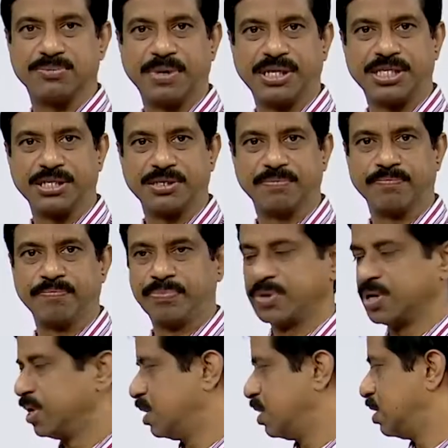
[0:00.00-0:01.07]
method.
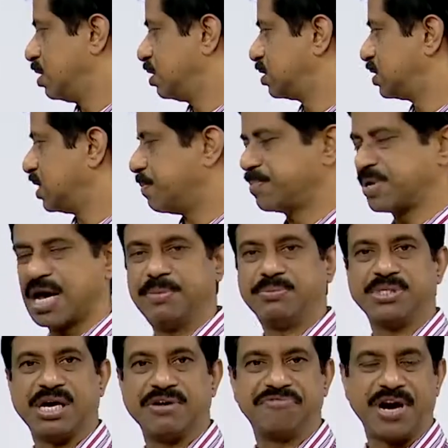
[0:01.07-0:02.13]
Sometimes
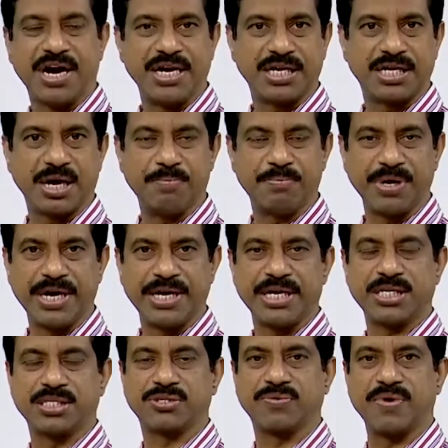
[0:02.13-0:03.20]
I find
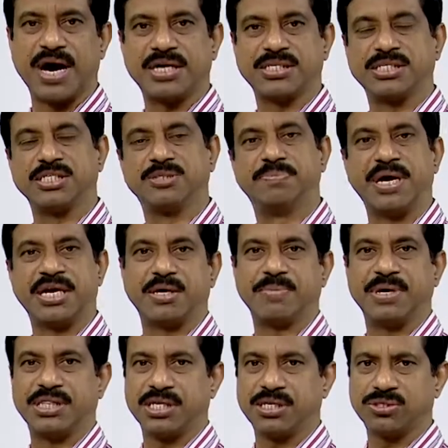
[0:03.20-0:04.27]
completing squares is better
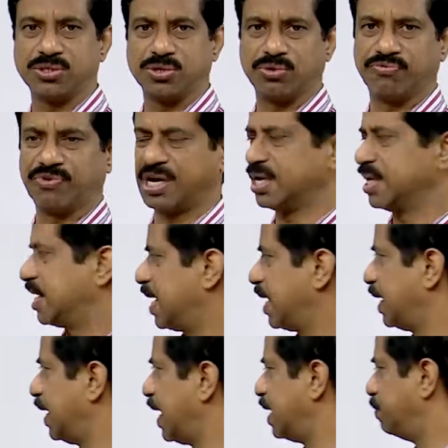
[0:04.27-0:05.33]
method, so very
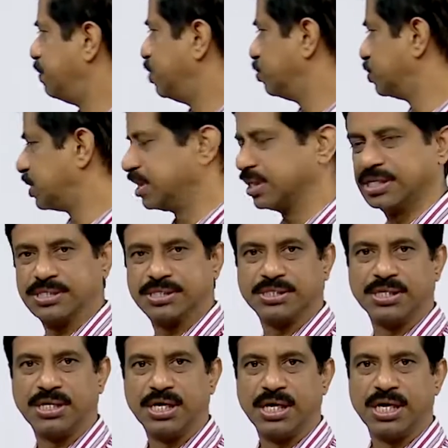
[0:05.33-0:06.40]
rarely I will be using this.
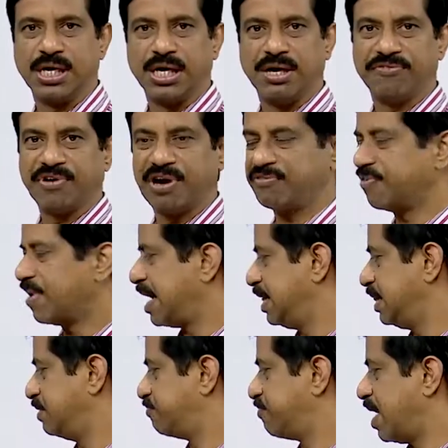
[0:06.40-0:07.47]
If I
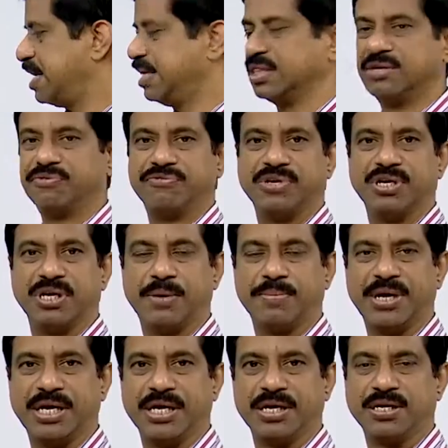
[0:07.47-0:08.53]
find
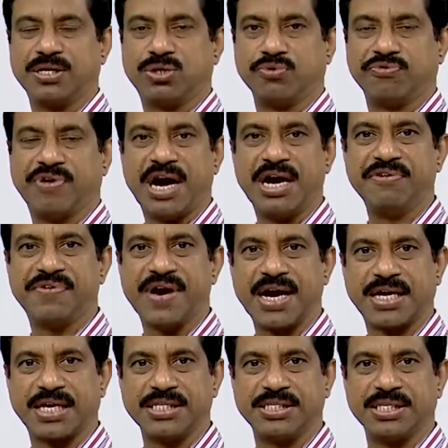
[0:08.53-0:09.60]
to find
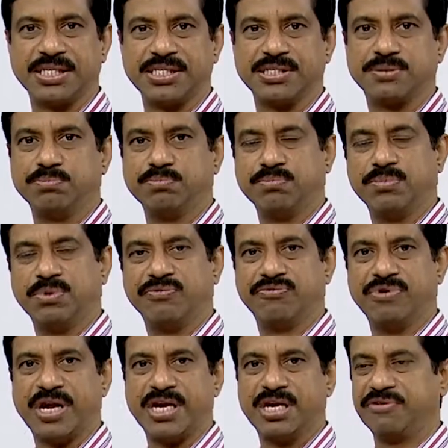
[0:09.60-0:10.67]
factors, it is
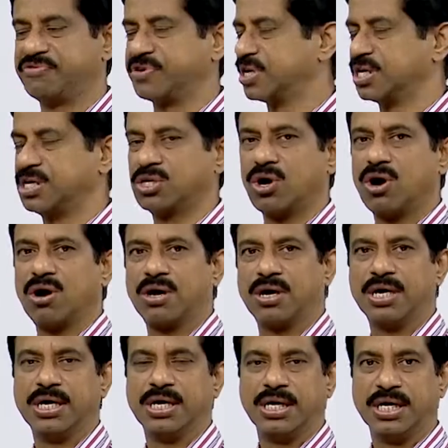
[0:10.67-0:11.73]
very difficult or
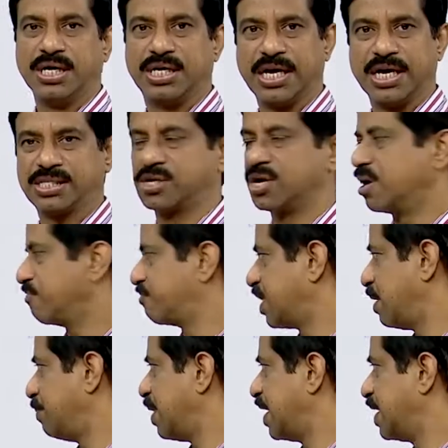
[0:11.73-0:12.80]
it takes a lot of
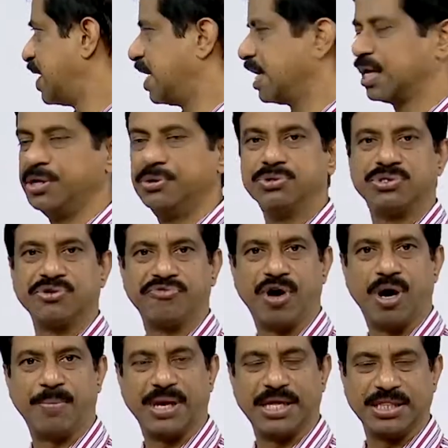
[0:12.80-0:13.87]
time, I directly use the
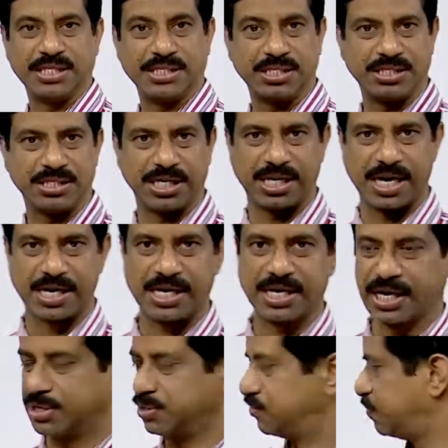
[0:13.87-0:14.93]
formula. This is the technique
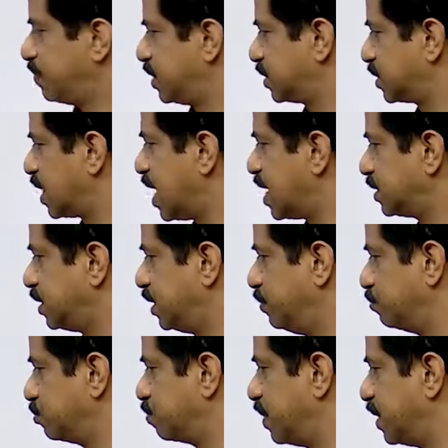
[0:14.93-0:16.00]
I use. First largely
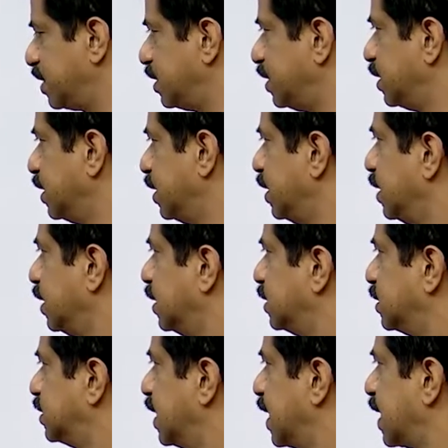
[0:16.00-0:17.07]
used method,
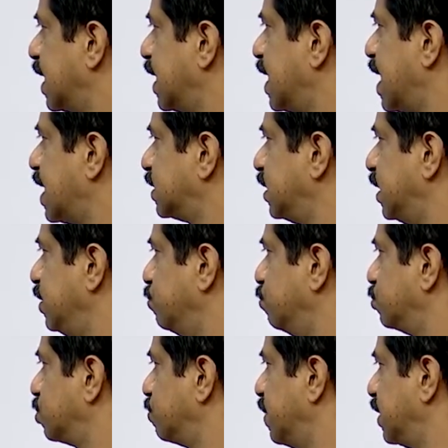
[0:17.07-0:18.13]
second largely
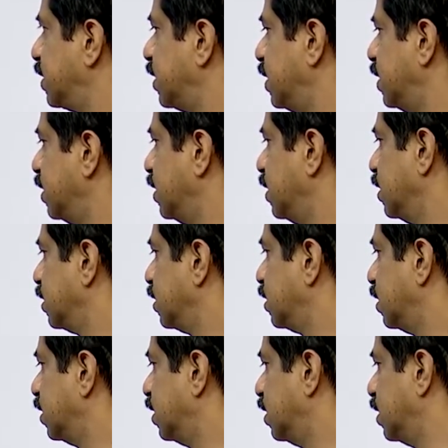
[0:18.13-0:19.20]
used method,
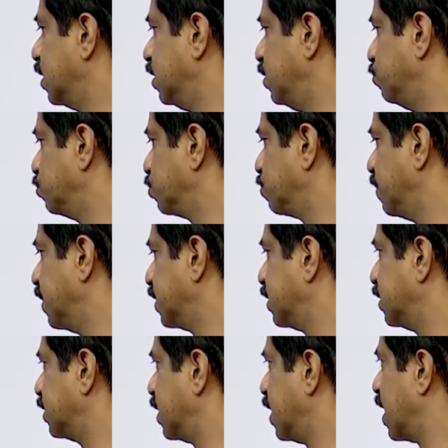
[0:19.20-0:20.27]
third used
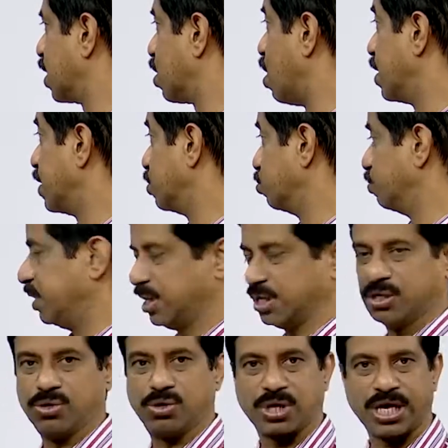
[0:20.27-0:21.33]
method, according to me.
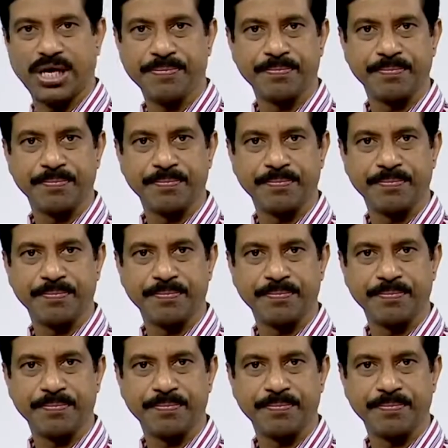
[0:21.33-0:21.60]
Okay.